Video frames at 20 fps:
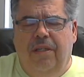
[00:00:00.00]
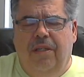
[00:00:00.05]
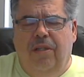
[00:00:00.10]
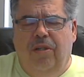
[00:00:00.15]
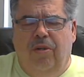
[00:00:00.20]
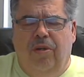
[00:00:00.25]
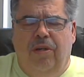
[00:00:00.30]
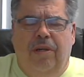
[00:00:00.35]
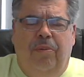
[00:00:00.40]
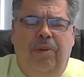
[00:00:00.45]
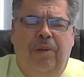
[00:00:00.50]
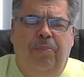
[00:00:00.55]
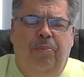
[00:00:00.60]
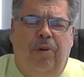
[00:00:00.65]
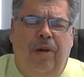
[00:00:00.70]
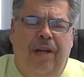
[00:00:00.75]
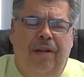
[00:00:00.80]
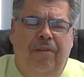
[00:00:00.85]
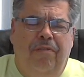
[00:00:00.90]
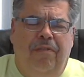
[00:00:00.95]
Lord, we
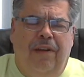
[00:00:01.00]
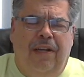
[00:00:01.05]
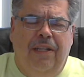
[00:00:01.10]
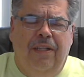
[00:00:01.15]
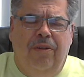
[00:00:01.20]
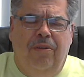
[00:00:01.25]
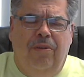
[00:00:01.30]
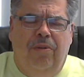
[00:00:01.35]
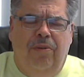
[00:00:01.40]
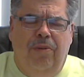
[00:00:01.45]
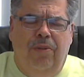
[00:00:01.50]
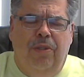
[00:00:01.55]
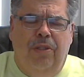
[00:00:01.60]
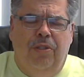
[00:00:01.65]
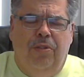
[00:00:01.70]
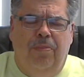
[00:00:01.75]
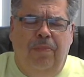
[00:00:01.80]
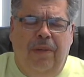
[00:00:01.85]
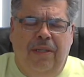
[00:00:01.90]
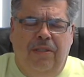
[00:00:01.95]
pray, Father, through
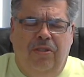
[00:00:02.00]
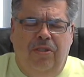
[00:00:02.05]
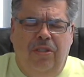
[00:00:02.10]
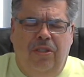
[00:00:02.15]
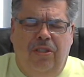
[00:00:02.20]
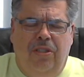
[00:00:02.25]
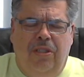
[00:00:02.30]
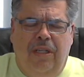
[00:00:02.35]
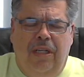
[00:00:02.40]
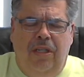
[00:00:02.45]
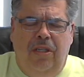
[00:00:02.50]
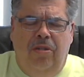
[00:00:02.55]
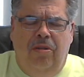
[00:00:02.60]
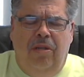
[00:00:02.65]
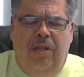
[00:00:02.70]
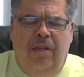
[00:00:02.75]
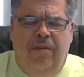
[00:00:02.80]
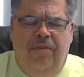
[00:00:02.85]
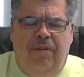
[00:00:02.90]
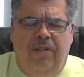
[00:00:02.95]
this message that you
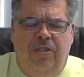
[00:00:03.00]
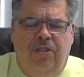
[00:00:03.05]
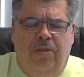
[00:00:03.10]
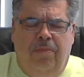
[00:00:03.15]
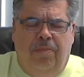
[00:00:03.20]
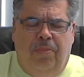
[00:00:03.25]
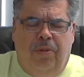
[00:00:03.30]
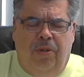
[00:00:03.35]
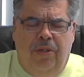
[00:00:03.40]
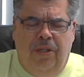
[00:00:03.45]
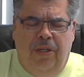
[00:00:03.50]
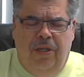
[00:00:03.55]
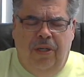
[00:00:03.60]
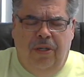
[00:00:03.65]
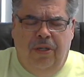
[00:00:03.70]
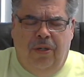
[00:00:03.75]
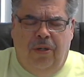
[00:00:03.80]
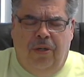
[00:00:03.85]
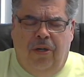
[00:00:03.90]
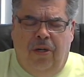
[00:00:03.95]
give us a burden
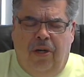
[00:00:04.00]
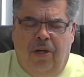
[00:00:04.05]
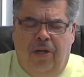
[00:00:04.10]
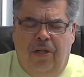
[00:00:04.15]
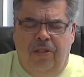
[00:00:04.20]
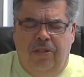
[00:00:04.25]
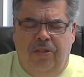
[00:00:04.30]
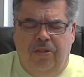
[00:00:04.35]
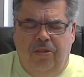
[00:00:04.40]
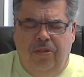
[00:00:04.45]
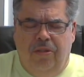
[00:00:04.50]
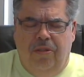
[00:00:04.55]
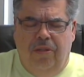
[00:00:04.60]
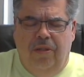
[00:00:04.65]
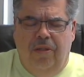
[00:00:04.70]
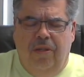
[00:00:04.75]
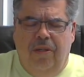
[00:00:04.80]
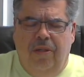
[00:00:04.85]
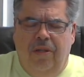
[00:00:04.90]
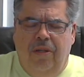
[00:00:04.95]
on our hearts
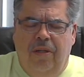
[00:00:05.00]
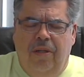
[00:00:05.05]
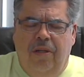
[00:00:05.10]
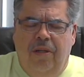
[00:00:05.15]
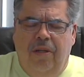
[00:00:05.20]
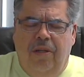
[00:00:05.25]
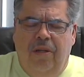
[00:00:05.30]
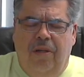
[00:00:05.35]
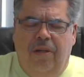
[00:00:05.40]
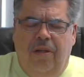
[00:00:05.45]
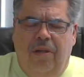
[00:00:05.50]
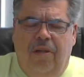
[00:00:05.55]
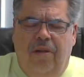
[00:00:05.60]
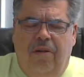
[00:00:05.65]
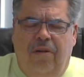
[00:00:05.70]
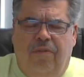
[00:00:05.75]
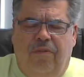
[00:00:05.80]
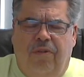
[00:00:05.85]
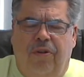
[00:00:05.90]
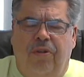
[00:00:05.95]

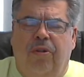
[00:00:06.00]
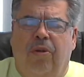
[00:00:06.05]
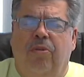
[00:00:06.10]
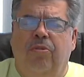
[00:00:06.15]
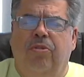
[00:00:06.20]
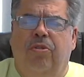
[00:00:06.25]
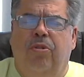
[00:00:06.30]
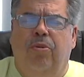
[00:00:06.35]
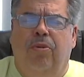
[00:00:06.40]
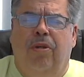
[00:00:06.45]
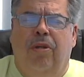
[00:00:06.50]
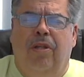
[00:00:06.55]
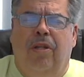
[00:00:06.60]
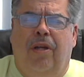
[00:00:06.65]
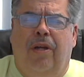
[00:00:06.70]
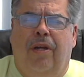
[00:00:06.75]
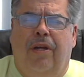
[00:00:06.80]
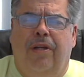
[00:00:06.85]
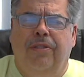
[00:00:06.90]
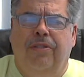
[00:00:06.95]
for those who are
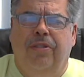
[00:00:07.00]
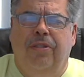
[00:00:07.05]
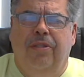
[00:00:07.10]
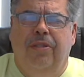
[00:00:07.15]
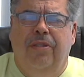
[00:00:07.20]
lost.